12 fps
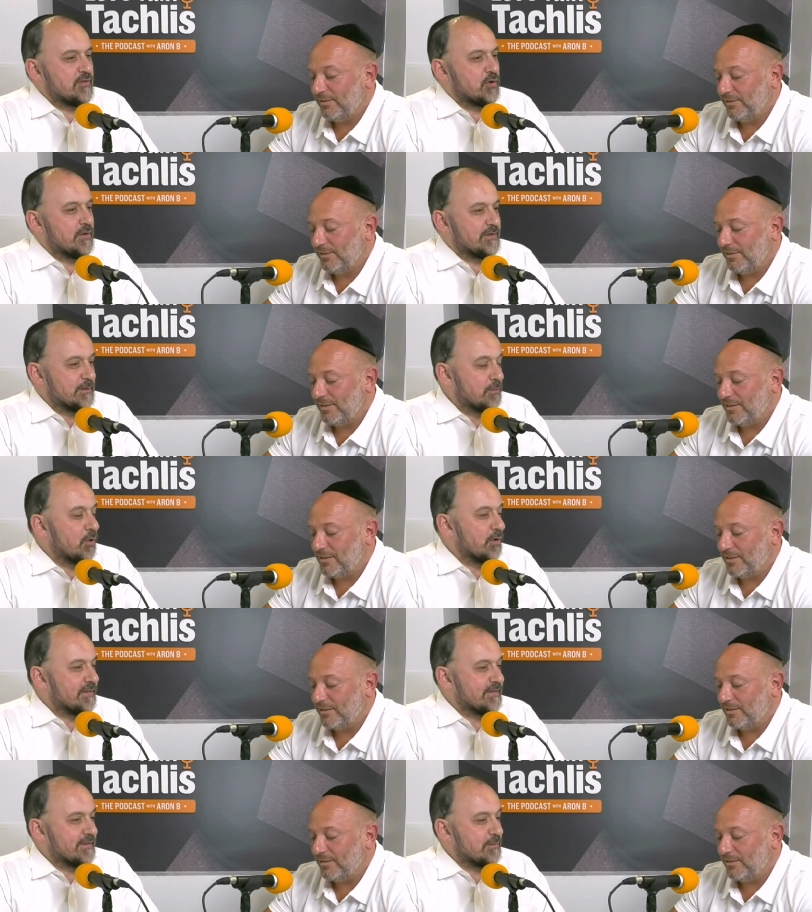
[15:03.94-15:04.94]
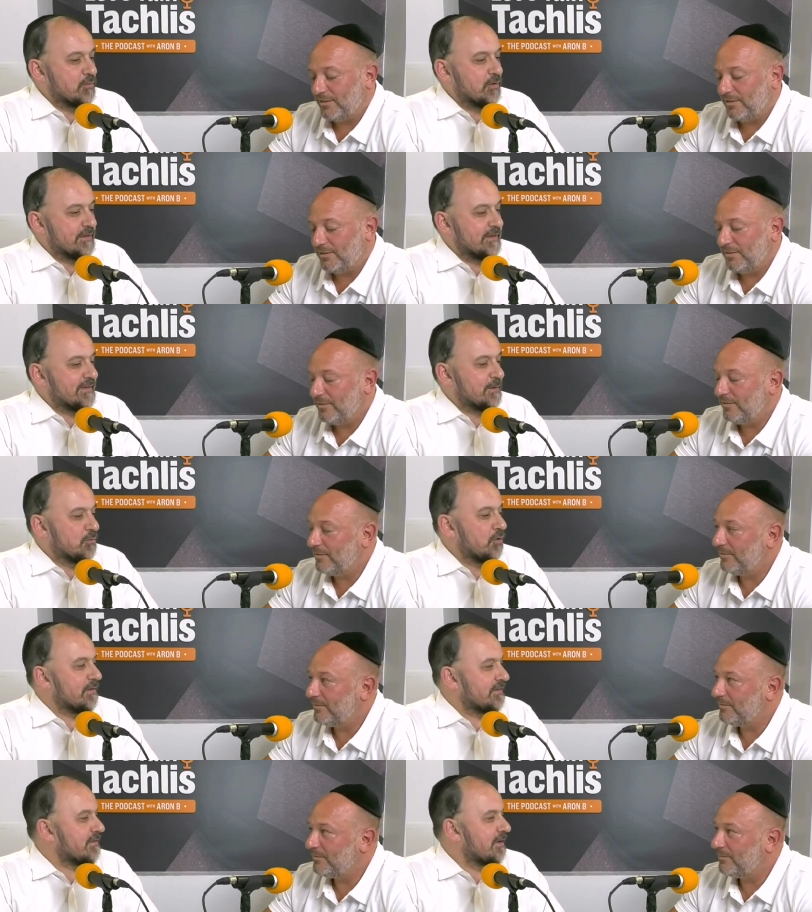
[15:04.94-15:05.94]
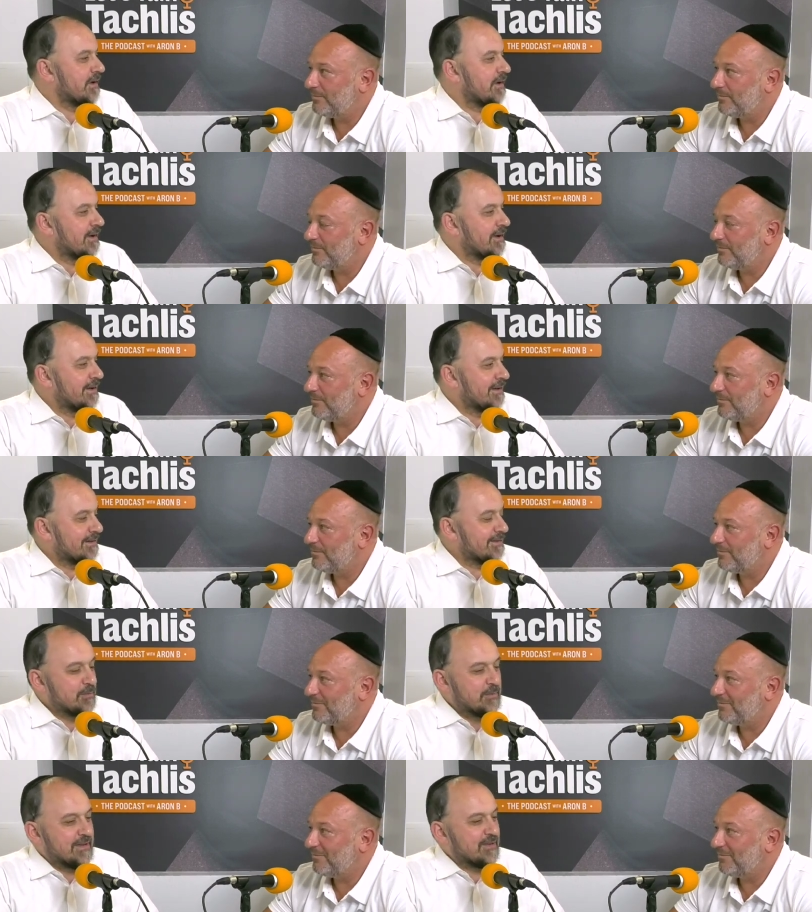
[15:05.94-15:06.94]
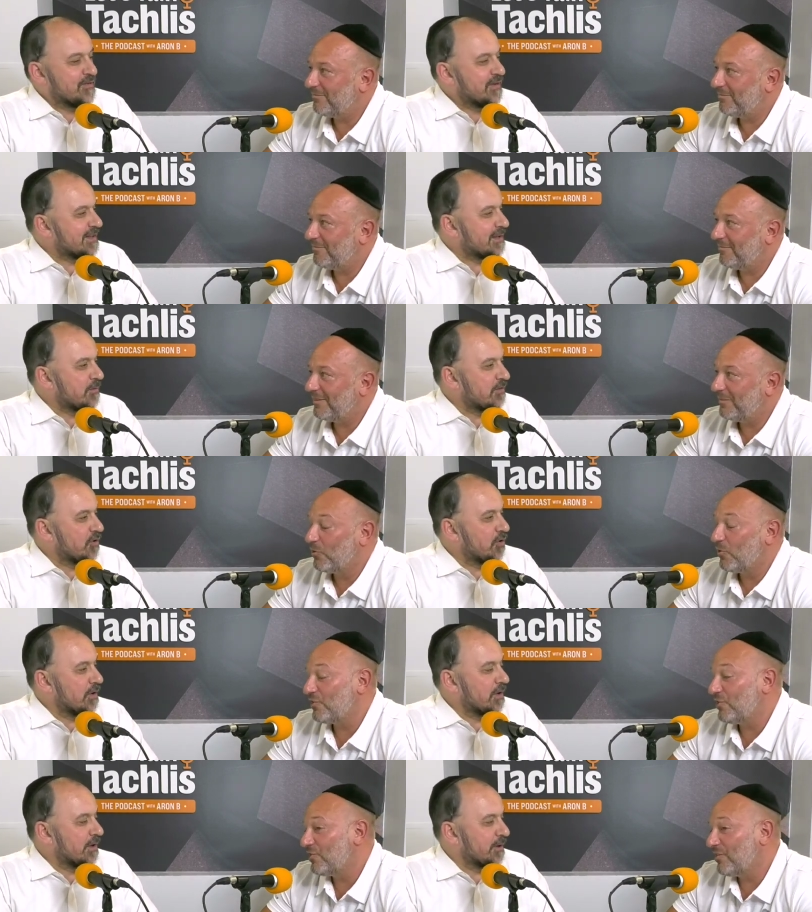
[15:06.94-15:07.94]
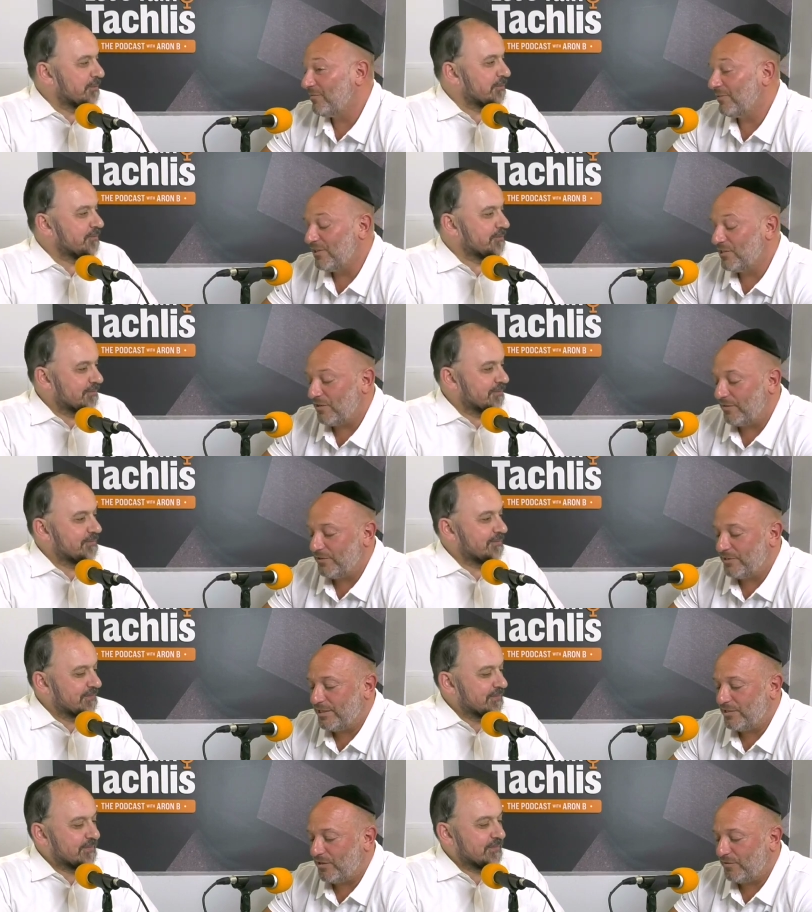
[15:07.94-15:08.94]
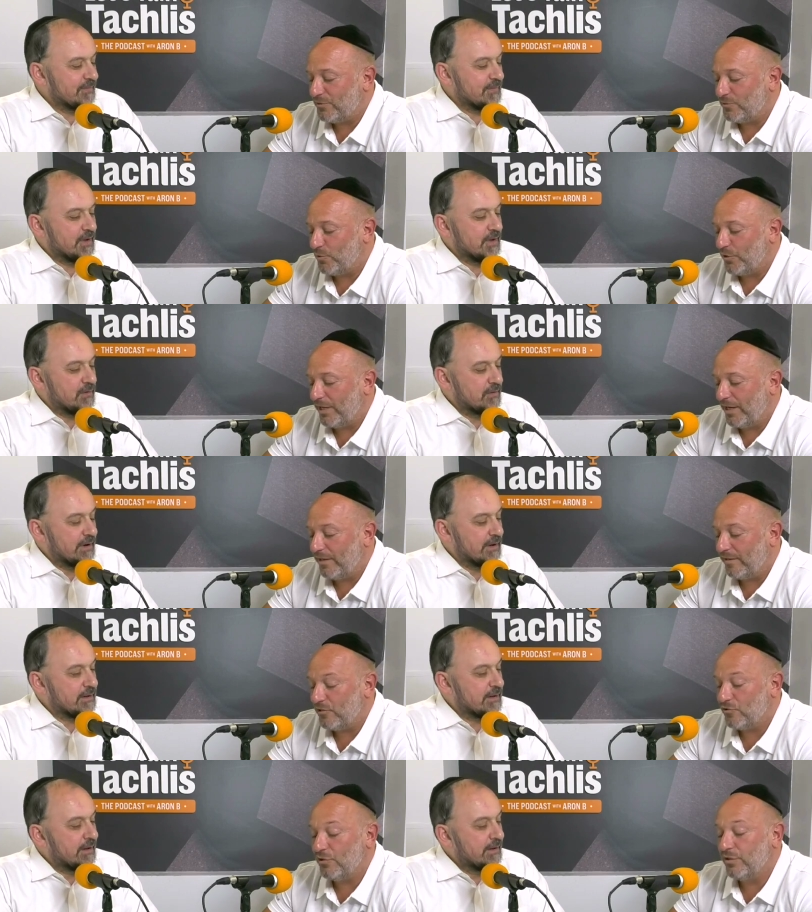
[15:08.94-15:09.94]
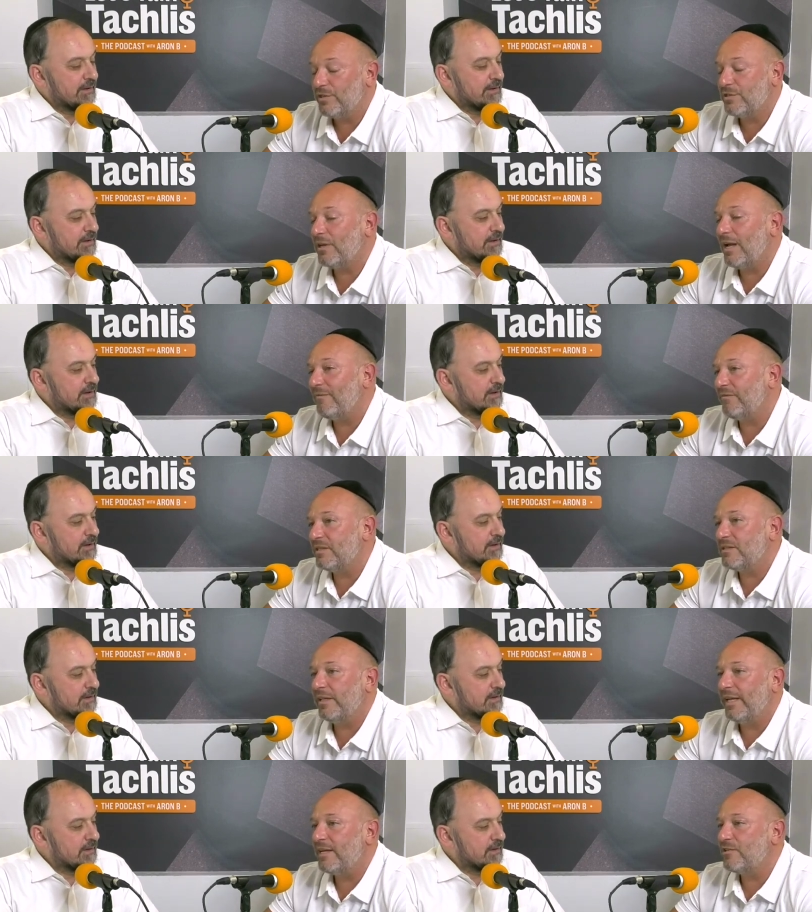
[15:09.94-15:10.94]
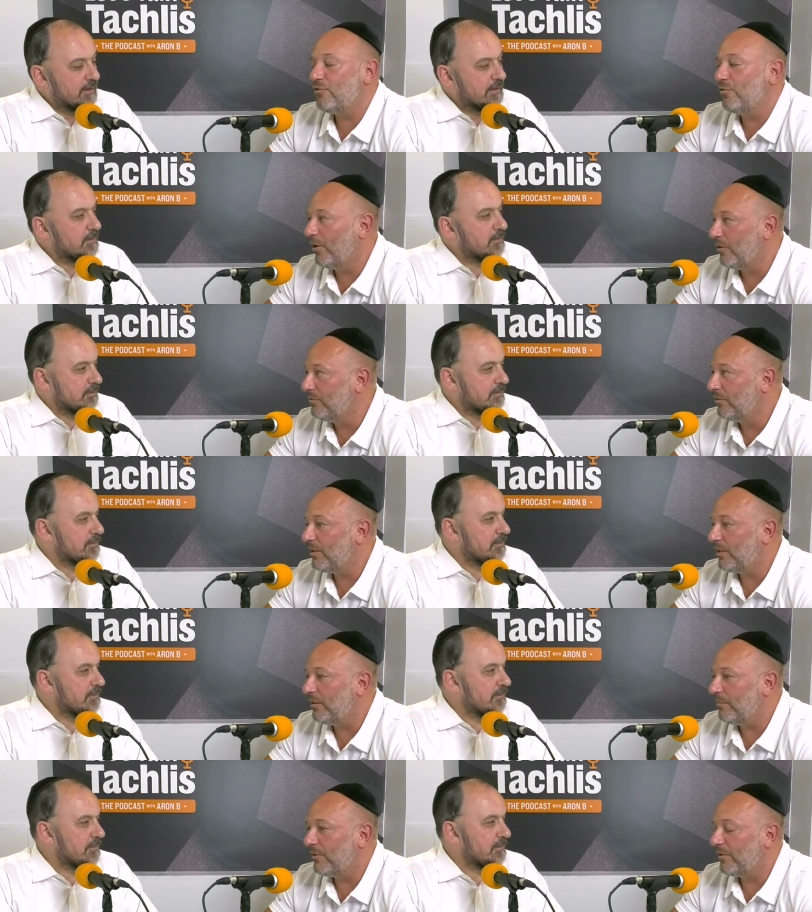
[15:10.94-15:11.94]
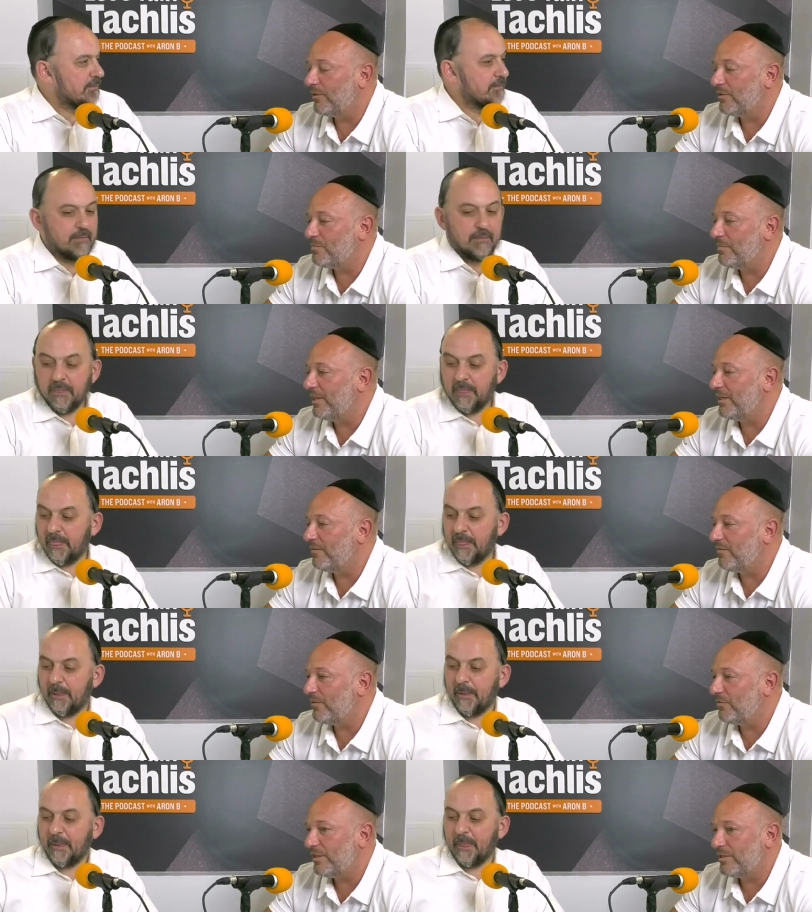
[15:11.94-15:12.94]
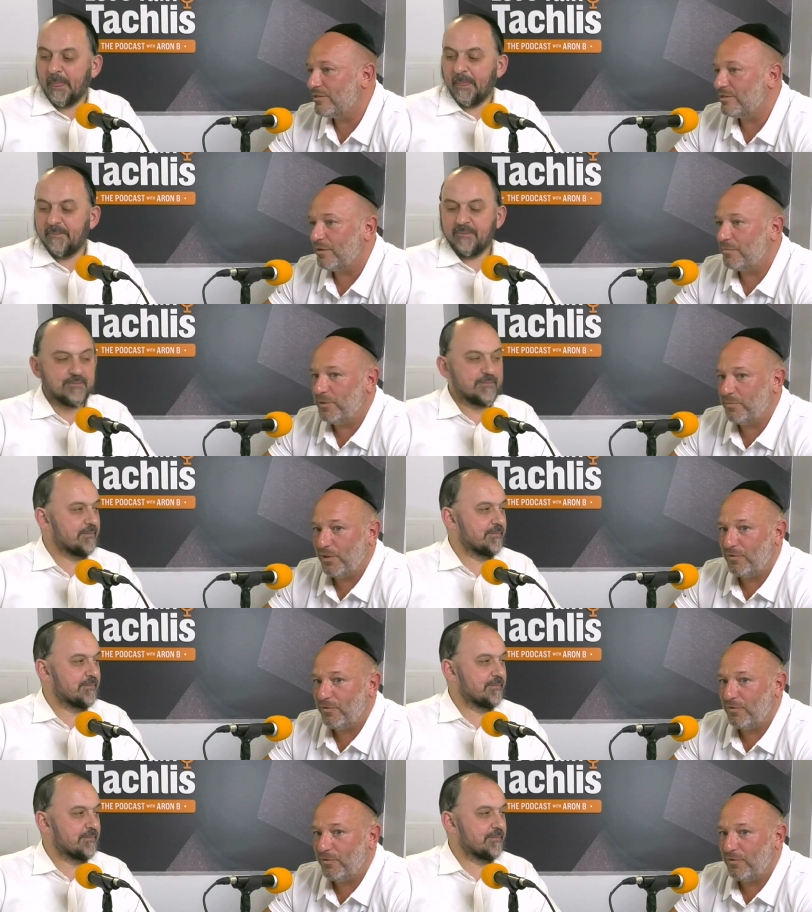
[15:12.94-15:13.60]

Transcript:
Speaker 1: of course. Yes. The most, most he's the most is the biggest victim of because all. he
Speaker 2: suffers. He suffers. He suffers more than right. anything. So there's obviously, as you know, um, uh, there's many different reasons. There are people,